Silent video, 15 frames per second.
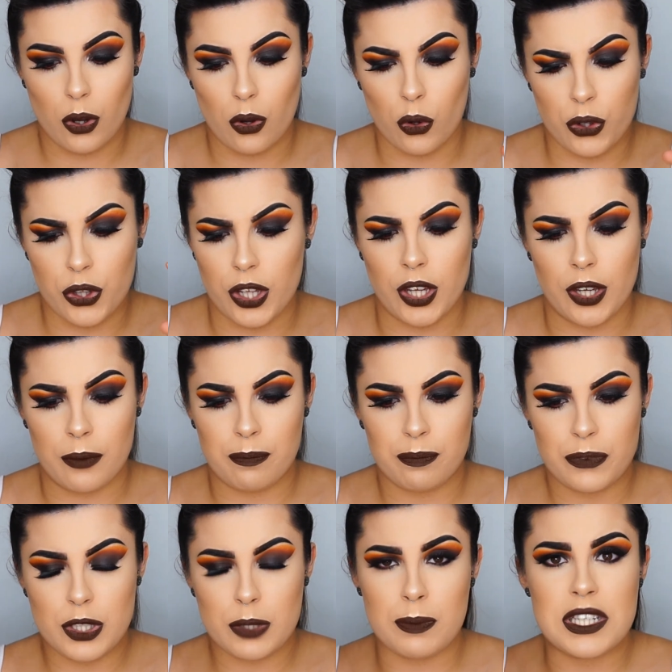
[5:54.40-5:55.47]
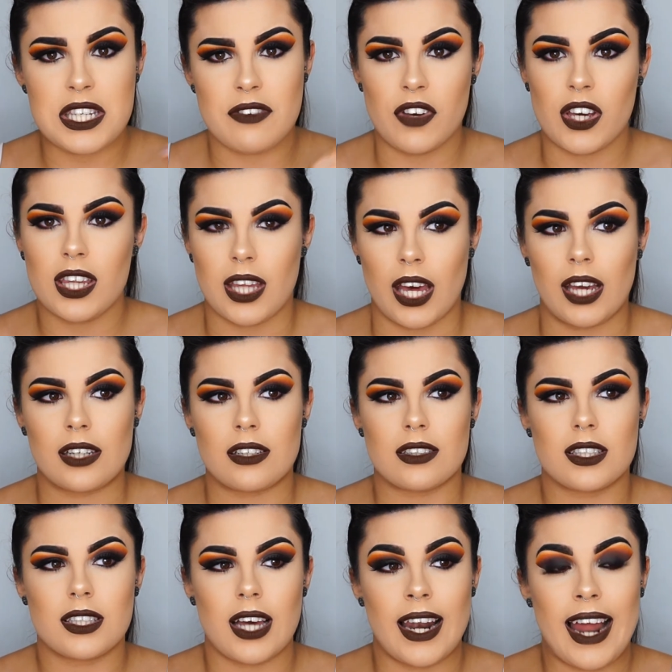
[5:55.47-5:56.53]
other specific
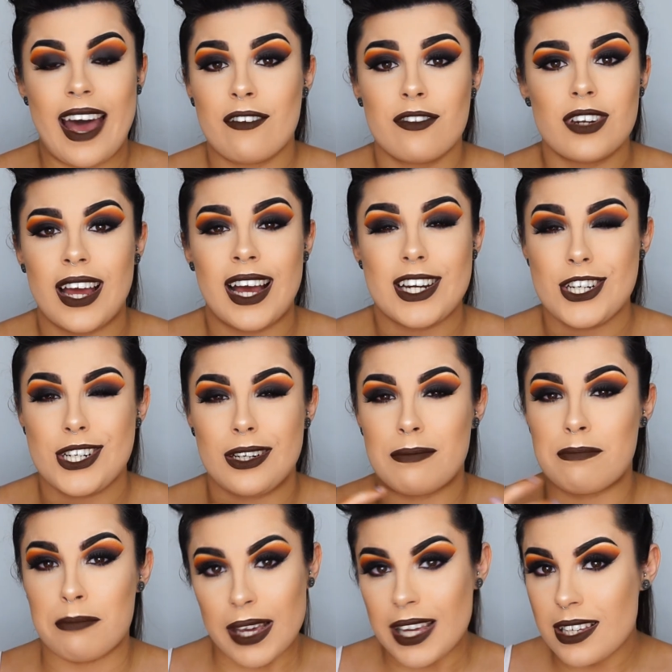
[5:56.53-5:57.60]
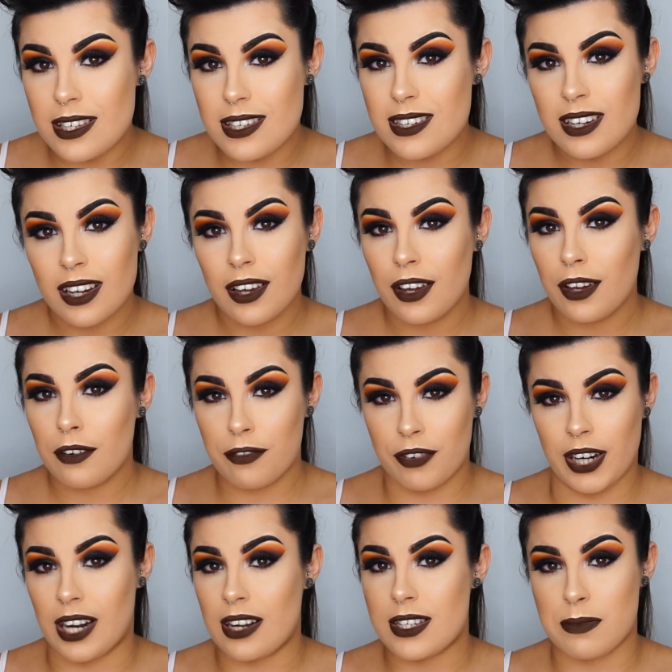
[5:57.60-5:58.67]
things, and I haven't actually missed
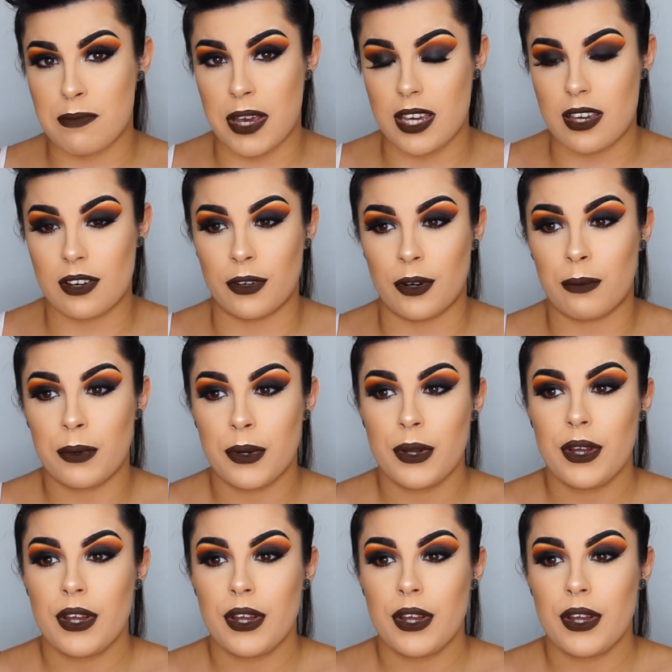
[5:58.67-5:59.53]
freelance makeup,